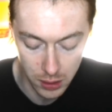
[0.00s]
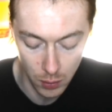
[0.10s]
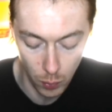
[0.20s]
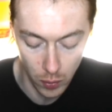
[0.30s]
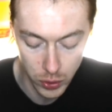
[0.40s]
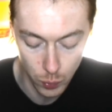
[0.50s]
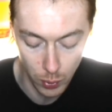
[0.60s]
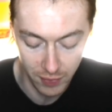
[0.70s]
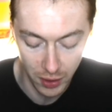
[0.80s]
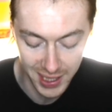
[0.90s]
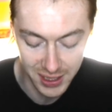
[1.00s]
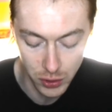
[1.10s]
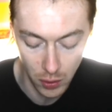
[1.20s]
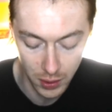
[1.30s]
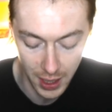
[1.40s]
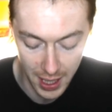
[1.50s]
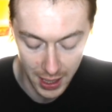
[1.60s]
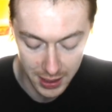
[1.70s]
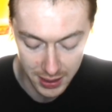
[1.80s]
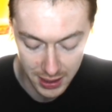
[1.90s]
the wash with a green sock
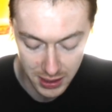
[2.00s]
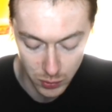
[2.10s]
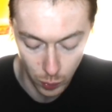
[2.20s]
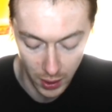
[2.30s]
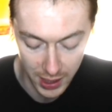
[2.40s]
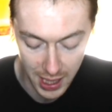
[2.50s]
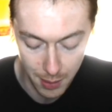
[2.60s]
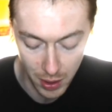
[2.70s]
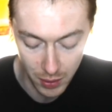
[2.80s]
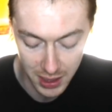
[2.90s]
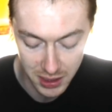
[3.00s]
and this is what it came out as.